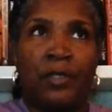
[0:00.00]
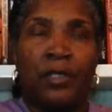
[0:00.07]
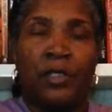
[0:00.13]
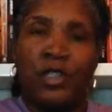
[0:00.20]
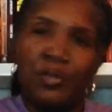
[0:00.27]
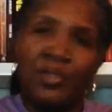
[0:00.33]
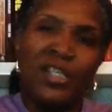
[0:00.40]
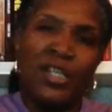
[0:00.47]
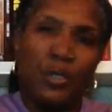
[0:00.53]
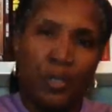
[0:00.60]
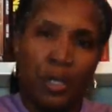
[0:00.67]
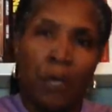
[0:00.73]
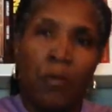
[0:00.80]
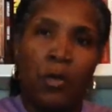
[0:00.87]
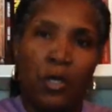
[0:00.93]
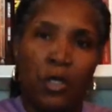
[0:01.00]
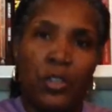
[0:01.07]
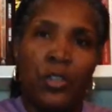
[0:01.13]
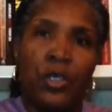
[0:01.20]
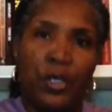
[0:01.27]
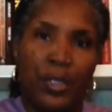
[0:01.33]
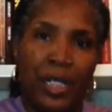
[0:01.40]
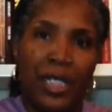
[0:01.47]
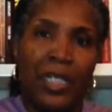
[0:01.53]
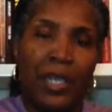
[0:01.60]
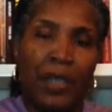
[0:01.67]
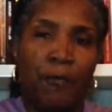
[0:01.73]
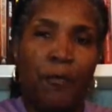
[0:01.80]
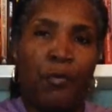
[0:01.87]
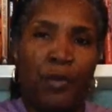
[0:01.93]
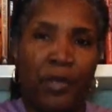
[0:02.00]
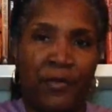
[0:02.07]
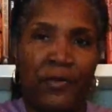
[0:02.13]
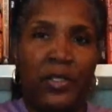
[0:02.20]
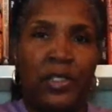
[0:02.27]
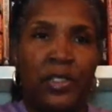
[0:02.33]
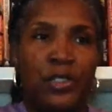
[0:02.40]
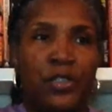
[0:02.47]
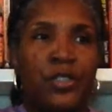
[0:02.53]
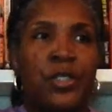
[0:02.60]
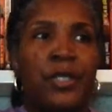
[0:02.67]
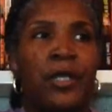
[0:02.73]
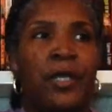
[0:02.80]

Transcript: she was a, a, a, young lady of privilege.